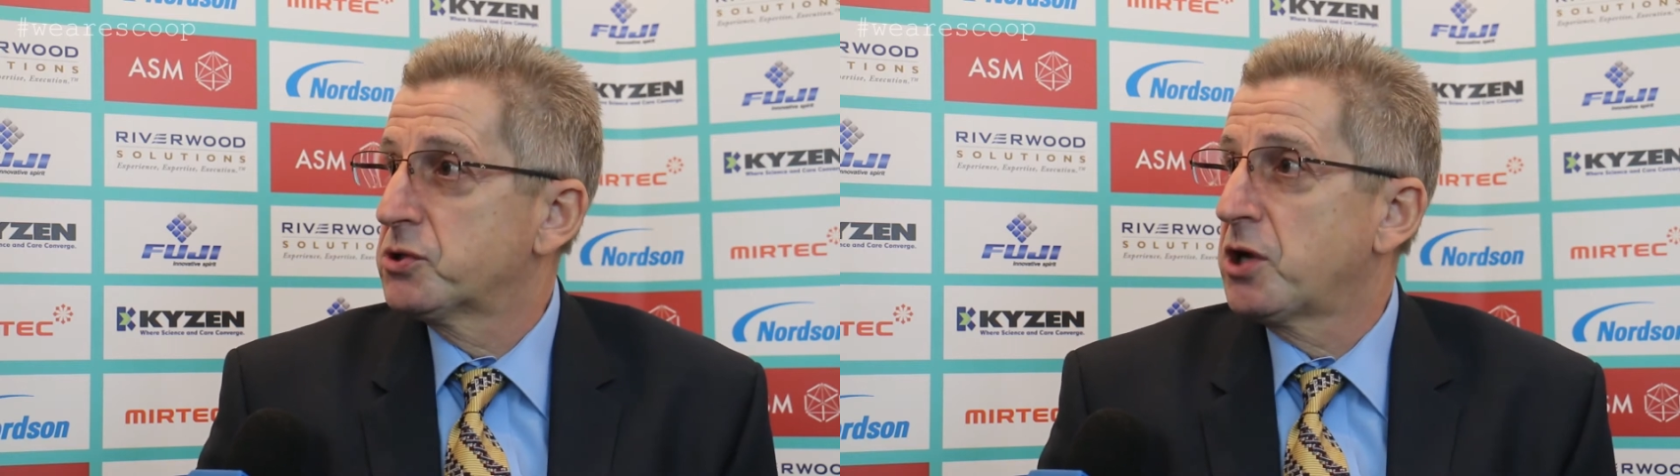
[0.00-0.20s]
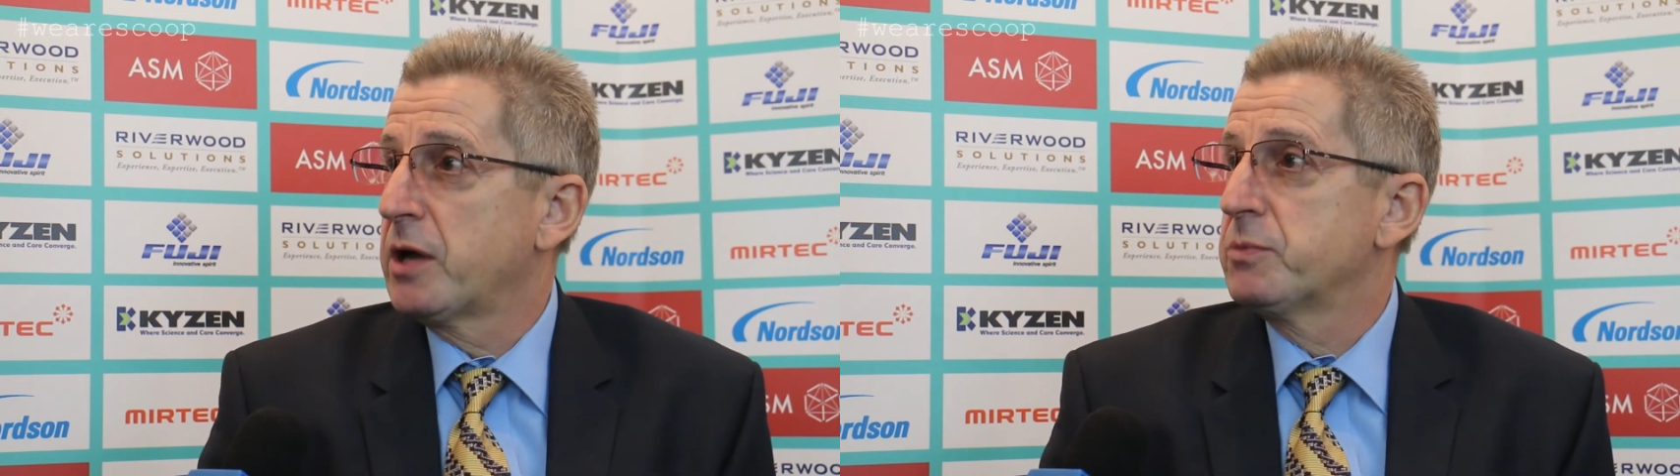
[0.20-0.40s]

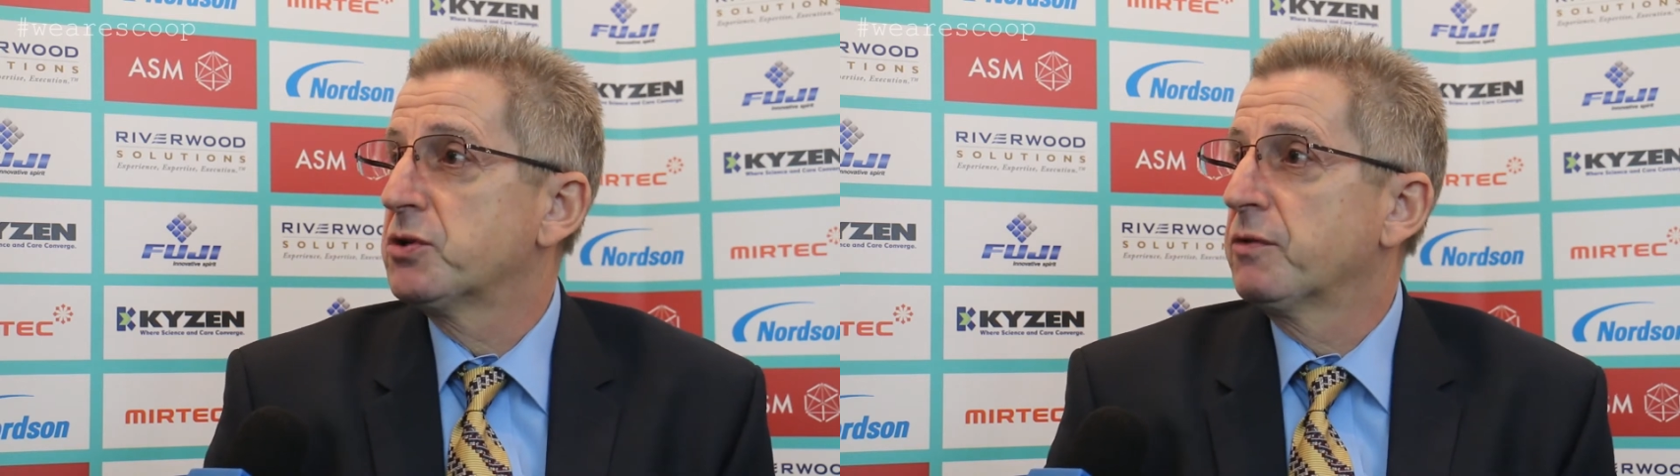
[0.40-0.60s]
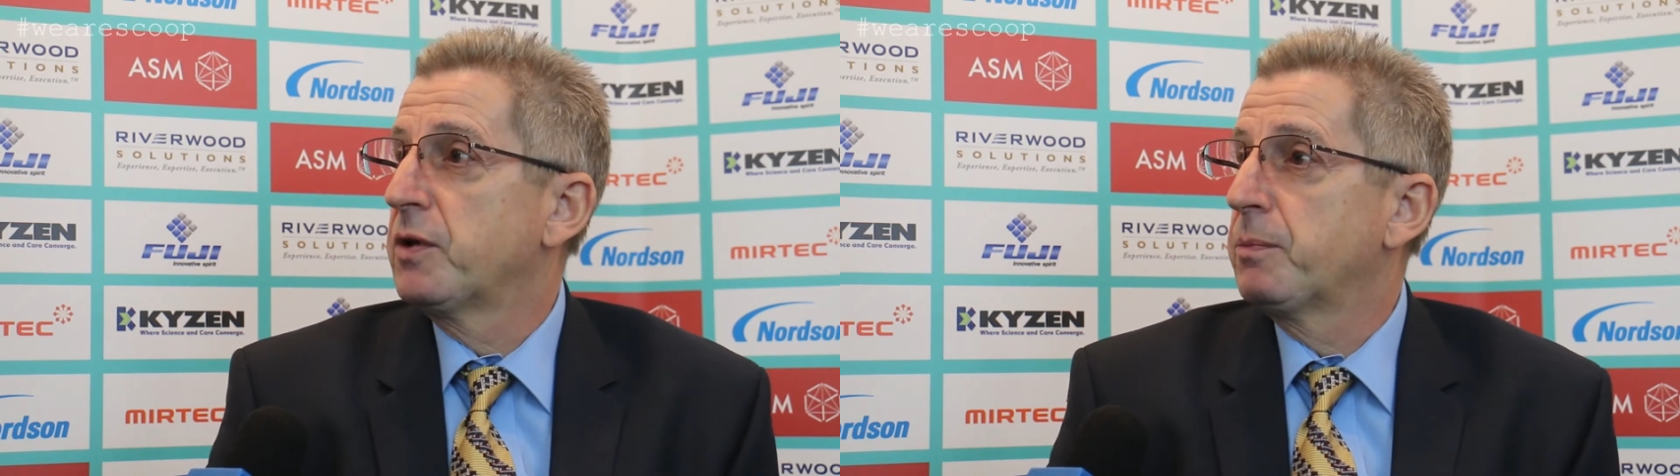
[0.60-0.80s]

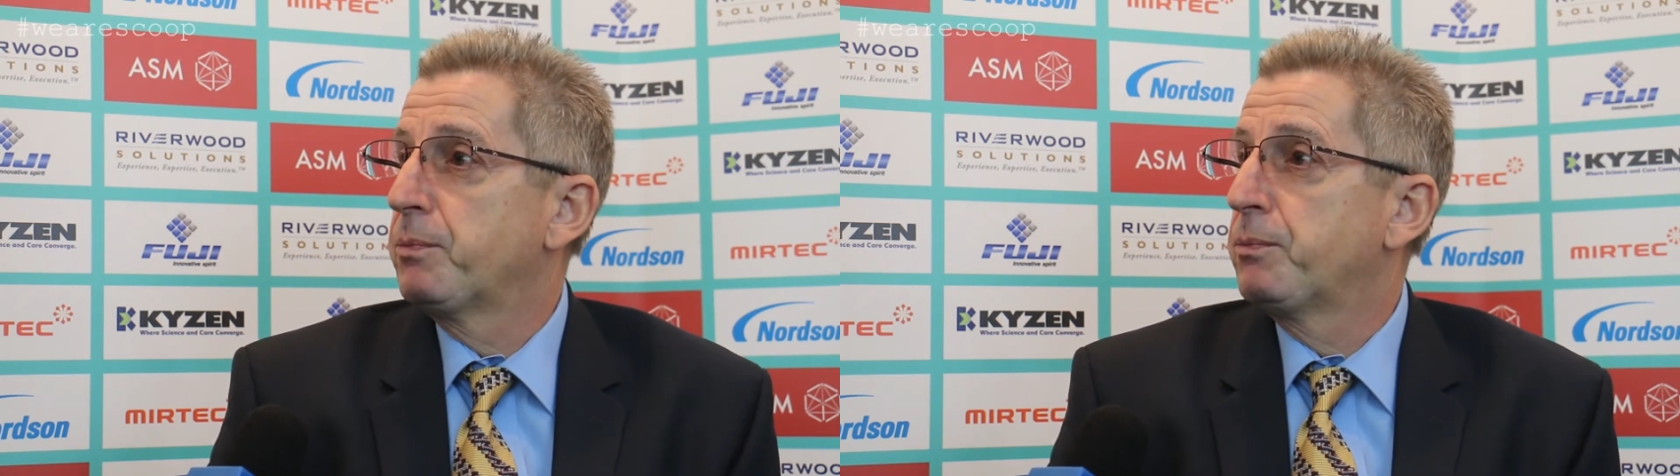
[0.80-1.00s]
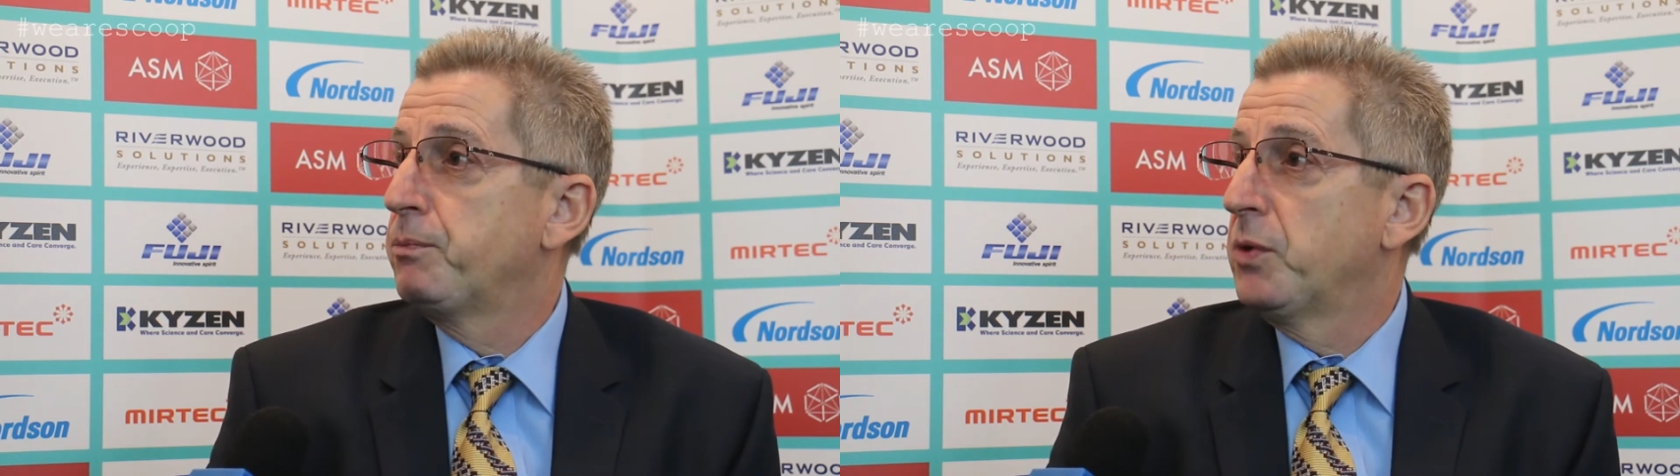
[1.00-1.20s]
types of
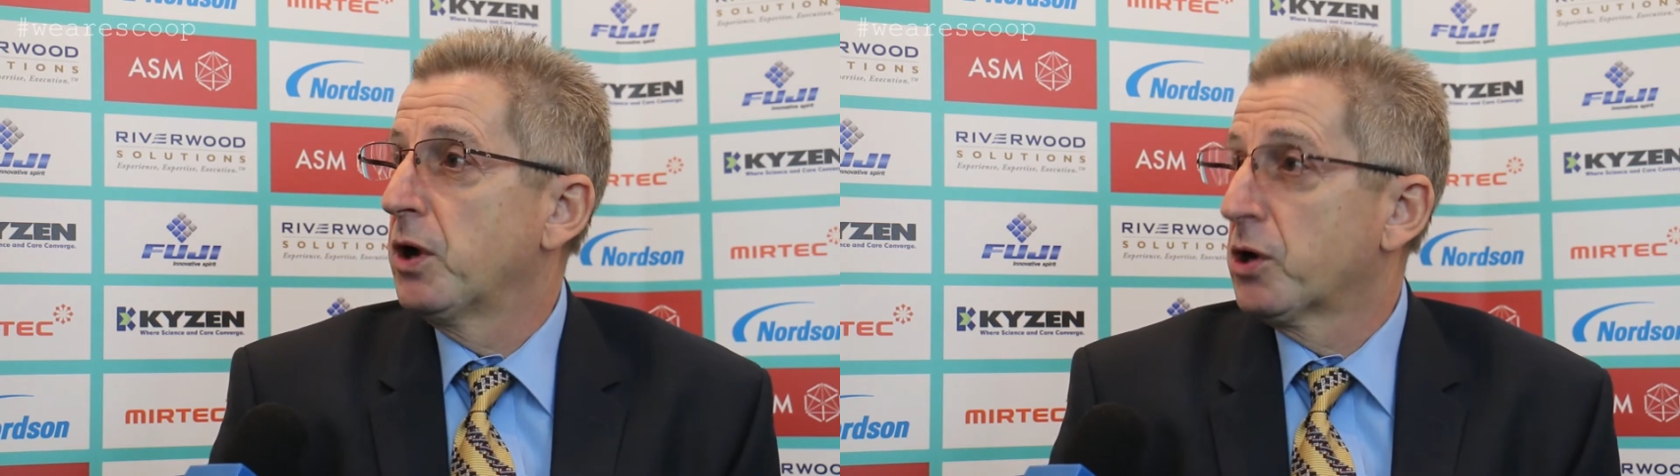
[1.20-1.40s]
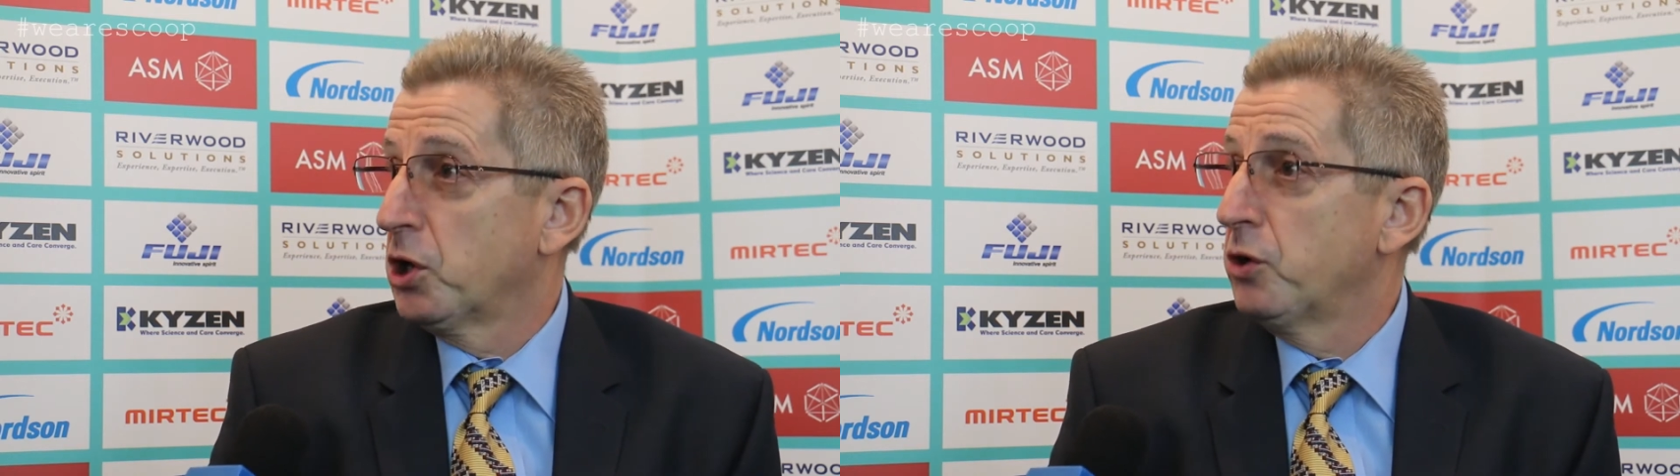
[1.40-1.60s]

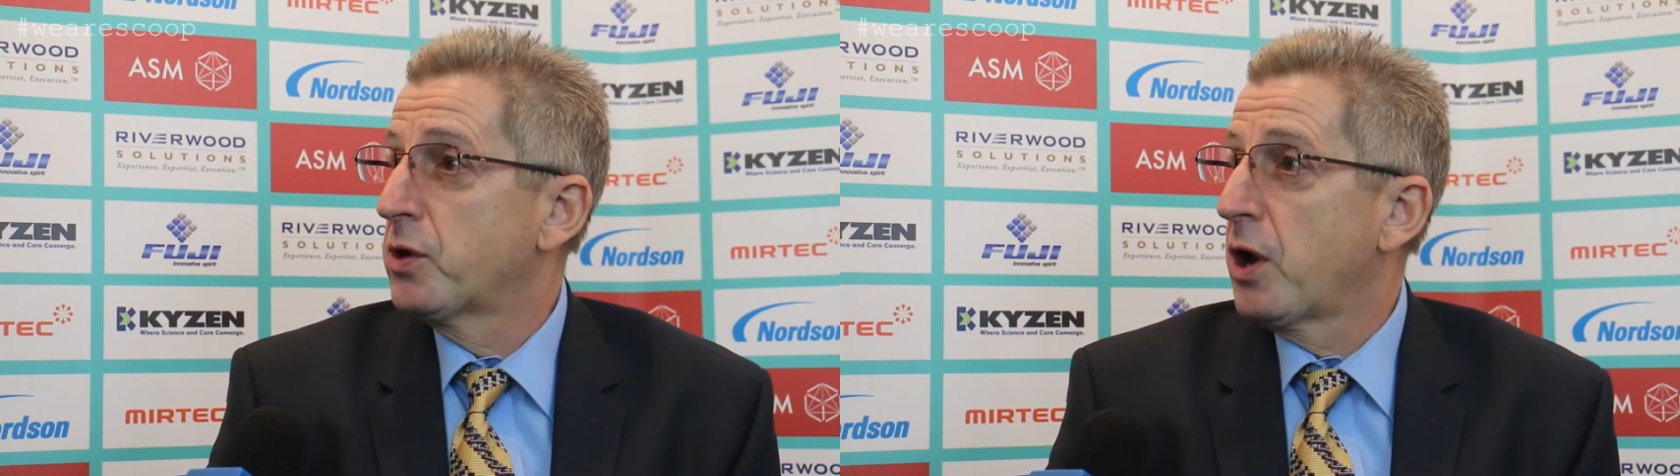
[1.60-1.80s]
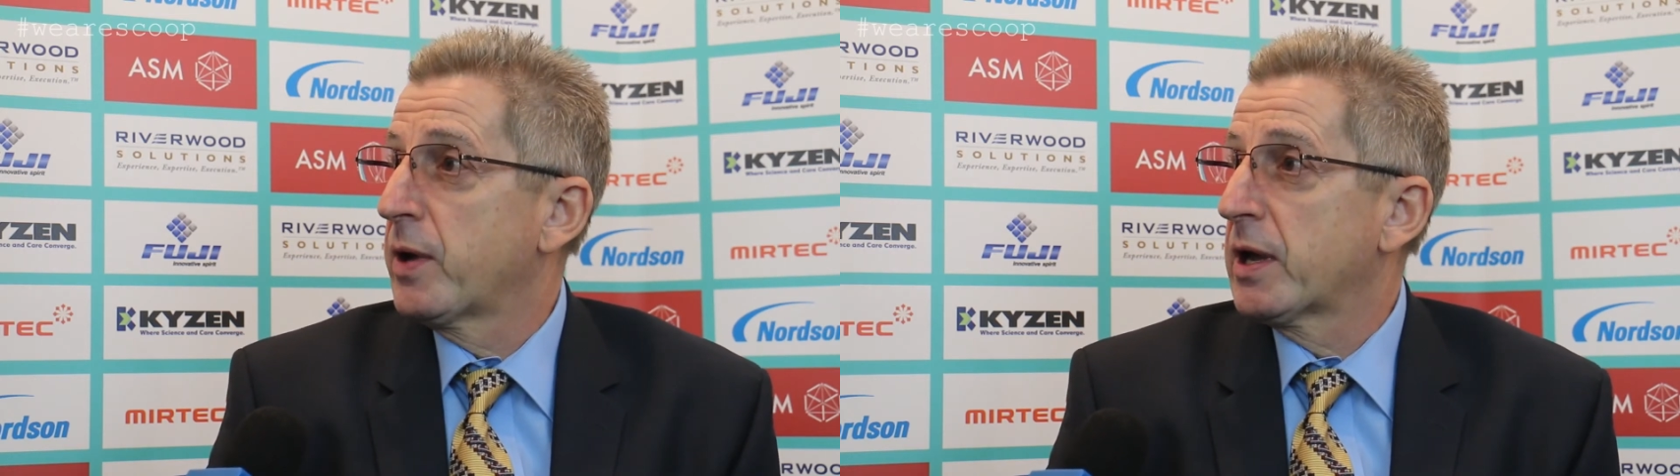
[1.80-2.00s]

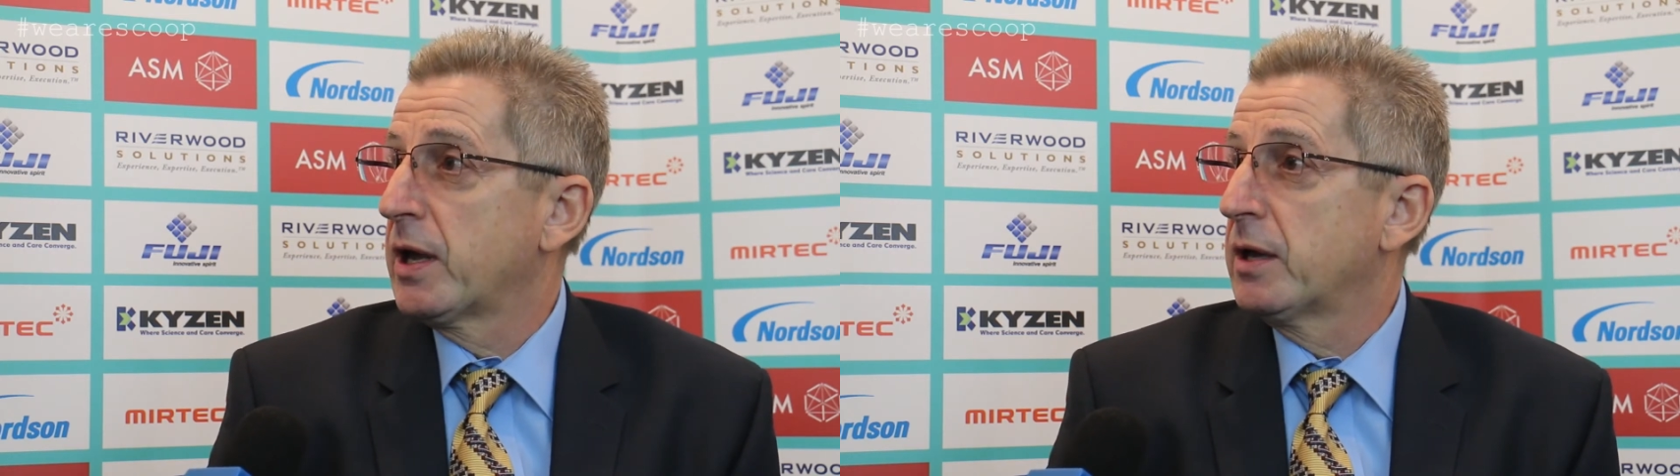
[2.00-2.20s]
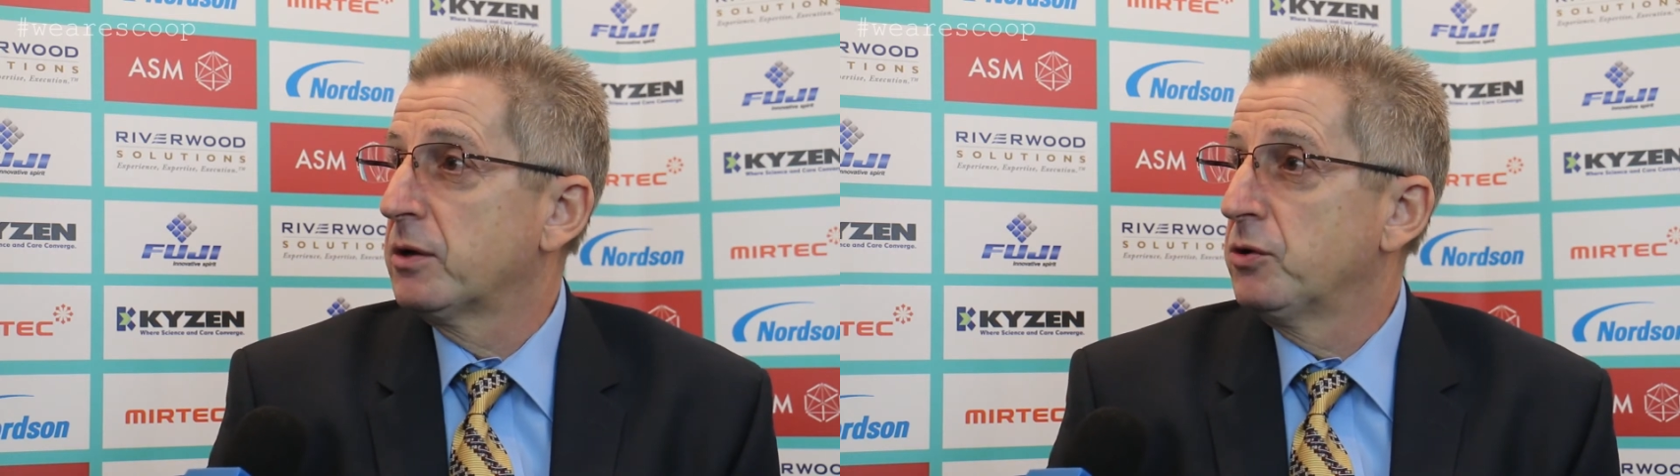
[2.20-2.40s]
glue going
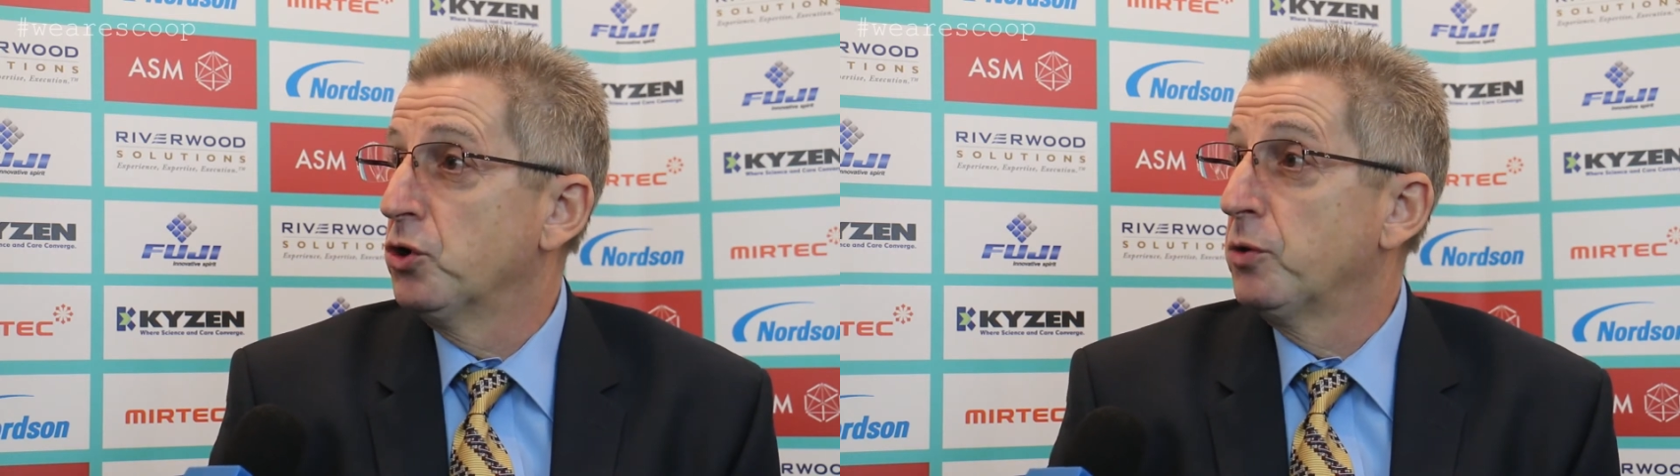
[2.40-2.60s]
in.